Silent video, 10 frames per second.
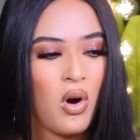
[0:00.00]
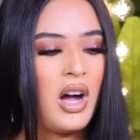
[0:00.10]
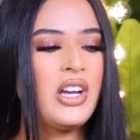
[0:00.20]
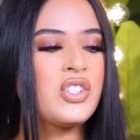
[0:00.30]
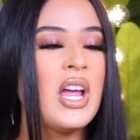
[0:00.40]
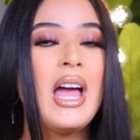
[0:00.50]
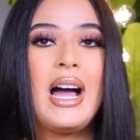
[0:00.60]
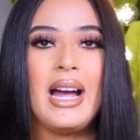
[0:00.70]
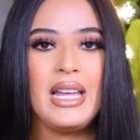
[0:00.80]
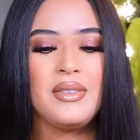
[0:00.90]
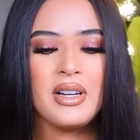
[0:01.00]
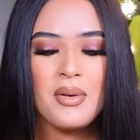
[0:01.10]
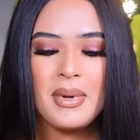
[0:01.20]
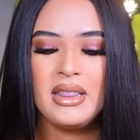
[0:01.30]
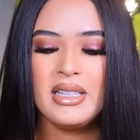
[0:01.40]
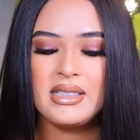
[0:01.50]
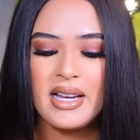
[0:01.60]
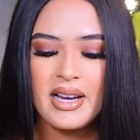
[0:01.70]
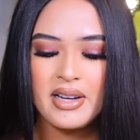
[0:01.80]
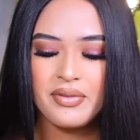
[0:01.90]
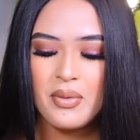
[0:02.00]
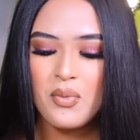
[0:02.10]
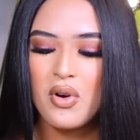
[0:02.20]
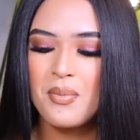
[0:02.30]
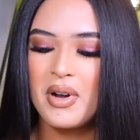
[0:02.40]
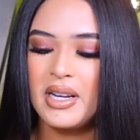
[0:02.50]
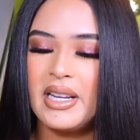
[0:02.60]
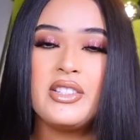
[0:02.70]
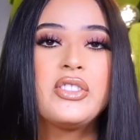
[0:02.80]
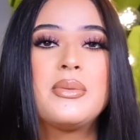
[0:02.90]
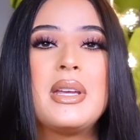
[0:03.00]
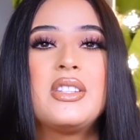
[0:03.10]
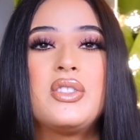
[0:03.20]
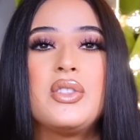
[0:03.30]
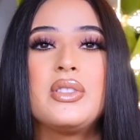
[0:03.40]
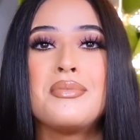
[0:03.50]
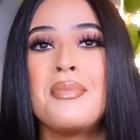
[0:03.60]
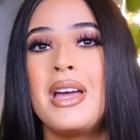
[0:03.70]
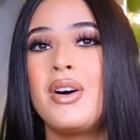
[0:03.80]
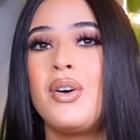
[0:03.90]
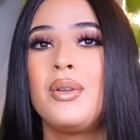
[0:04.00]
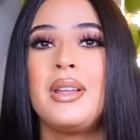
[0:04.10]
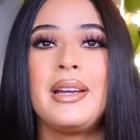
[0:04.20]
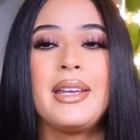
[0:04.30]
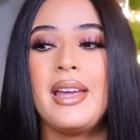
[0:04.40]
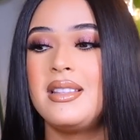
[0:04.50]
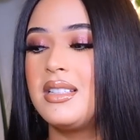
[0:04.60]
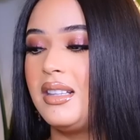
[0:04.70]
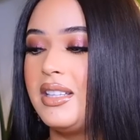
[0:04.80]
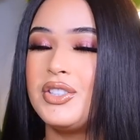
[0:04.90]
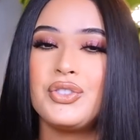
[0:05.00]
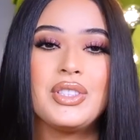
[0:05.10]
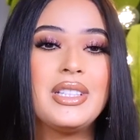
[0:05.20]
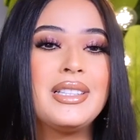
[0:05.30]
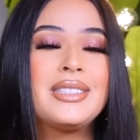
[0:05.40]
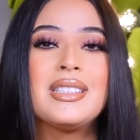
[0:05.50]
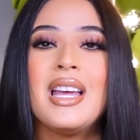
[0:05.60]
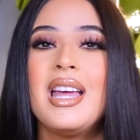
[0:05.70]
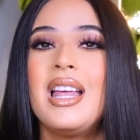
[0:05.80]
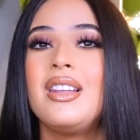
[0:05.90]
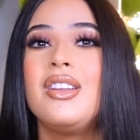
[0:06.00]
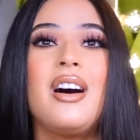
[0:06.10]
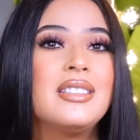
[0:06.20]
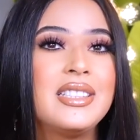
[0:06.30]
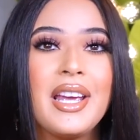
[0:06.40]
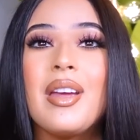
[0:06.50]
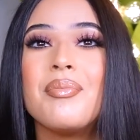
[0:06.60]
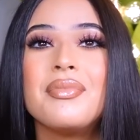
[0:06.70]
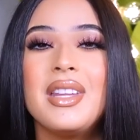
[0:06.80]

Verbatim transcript: Wash. I highly recommend this. I got it from Walmart and it just makes you smell like a delicious latte.